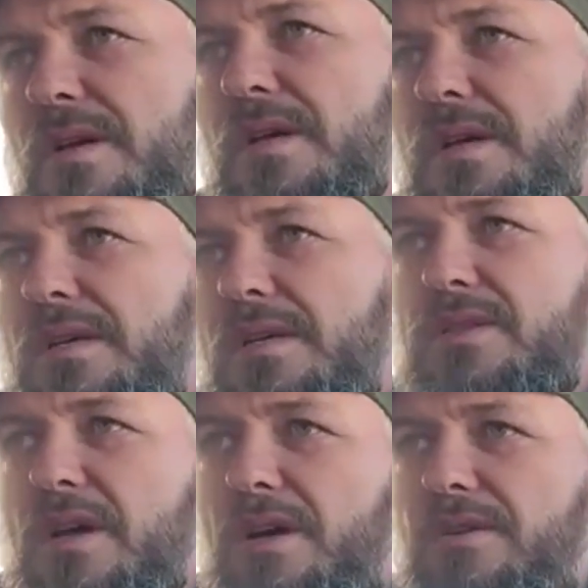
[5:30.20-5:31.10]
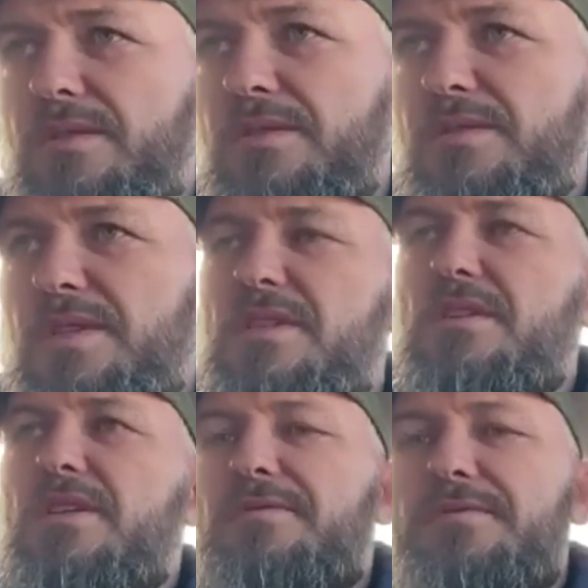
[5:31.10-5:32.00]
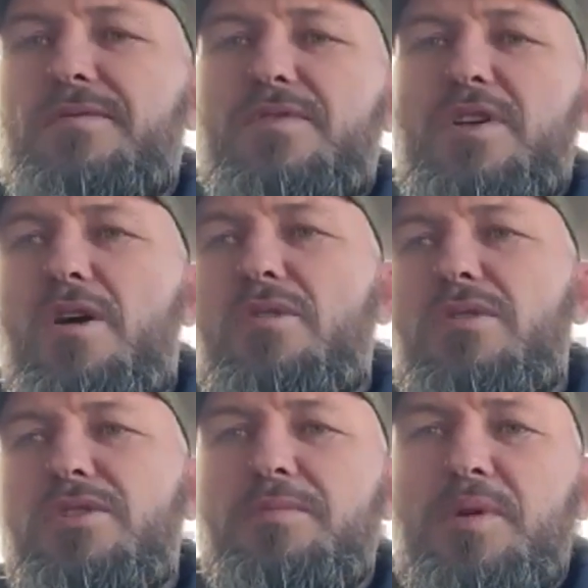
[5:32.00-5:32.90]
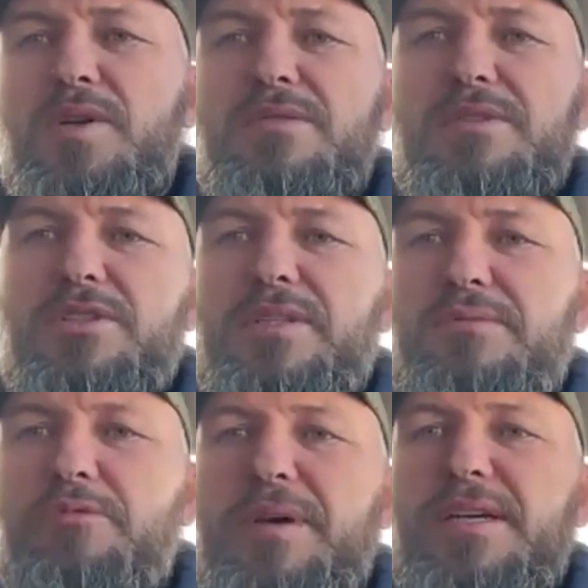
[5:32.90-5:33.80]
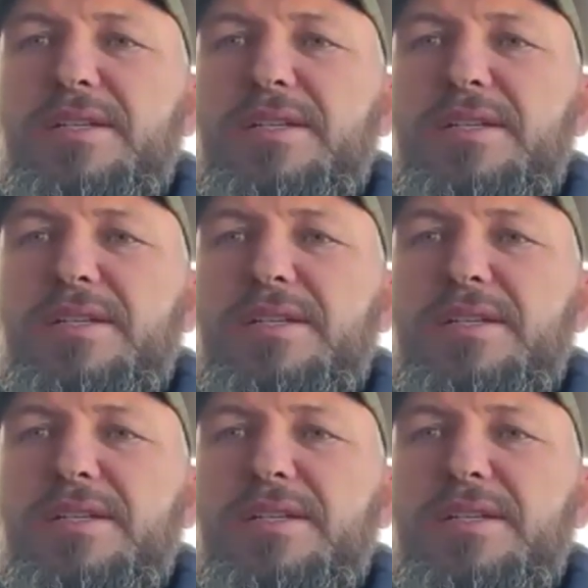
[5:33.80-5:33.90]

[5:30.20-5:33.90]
So there's a lot of toll on your body when you do MMA.